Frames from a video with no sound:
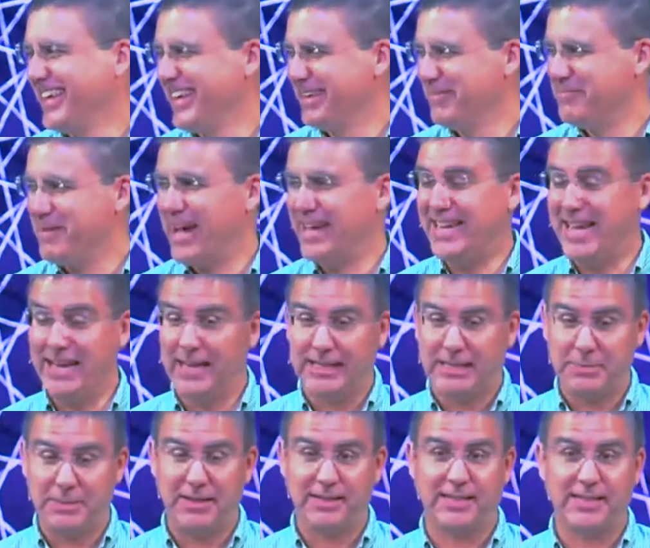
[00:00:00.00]
My dad looked
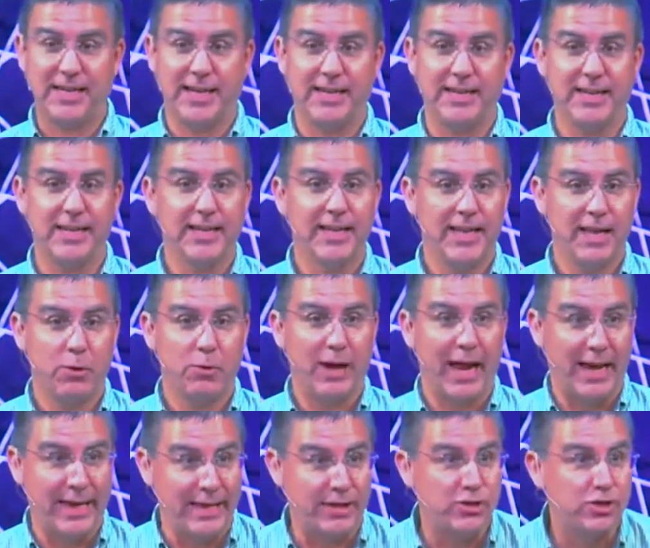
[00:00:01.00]
at me and said, When
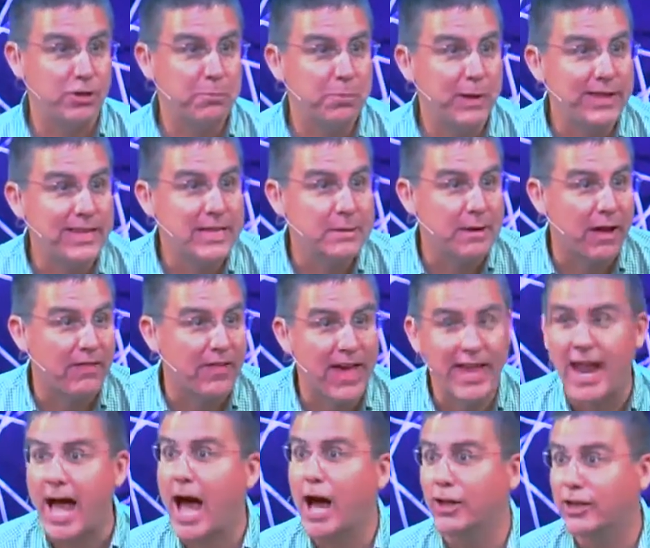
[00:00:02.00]
I need your opinion about
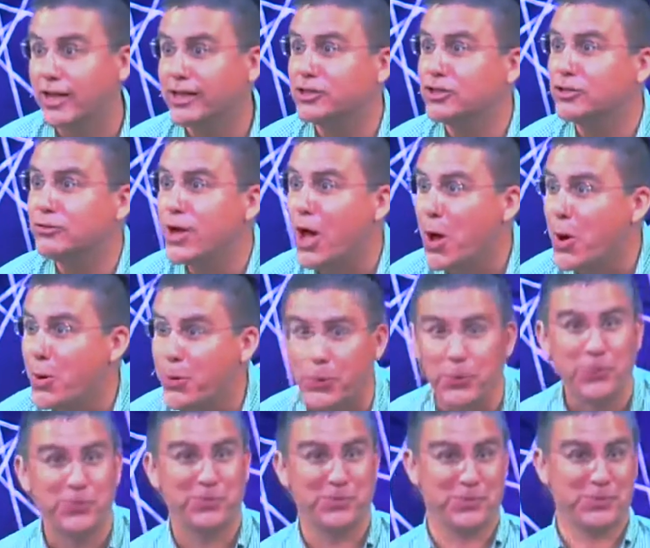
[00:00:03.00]
that, I'll let you know.
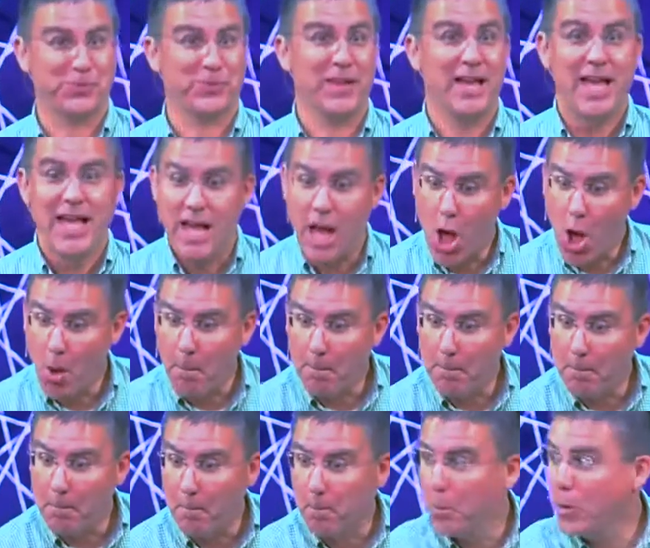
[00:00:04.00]

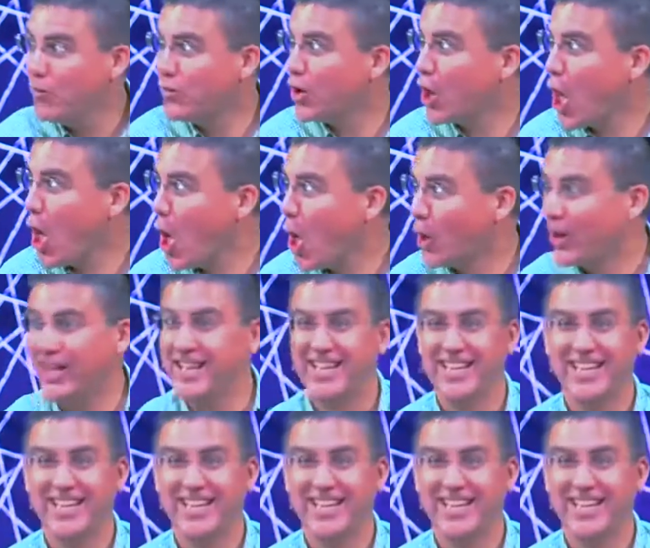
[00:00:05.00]
Move along.